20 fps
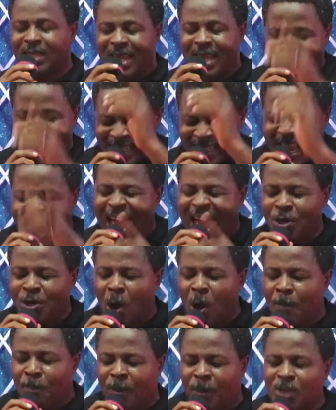they are your
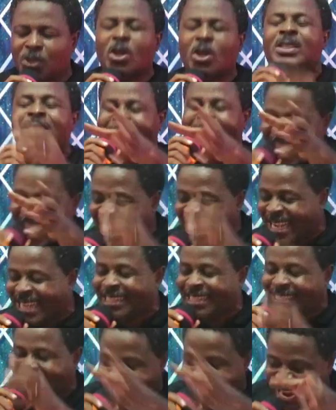portion. Take,
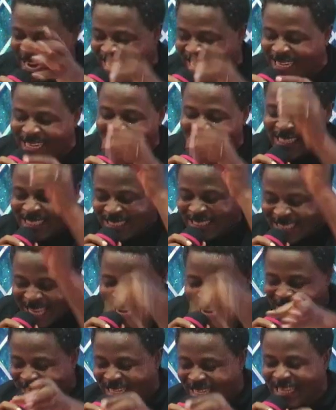take,
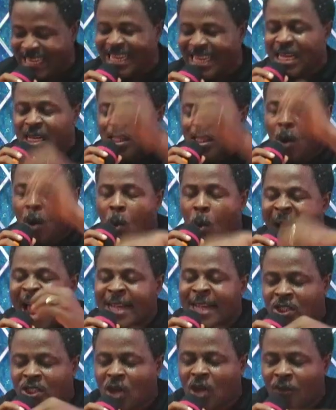take. The
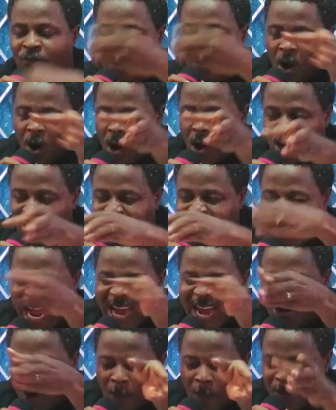ways of God, they are
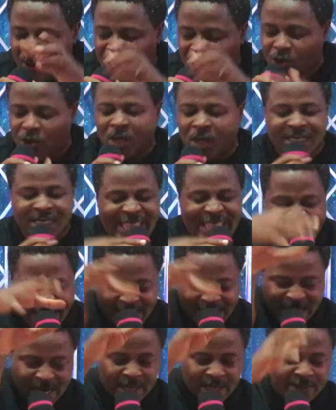your portion. Take.
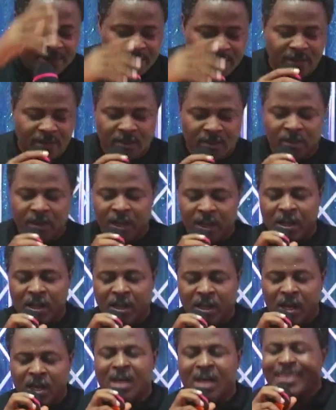
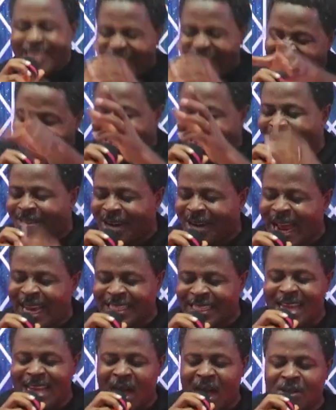Take it right
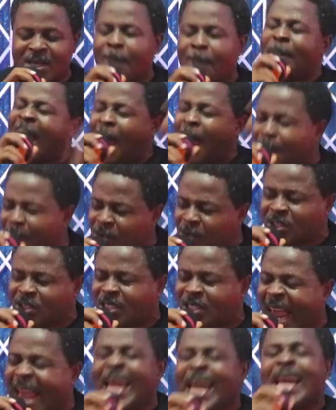now. The Bible says,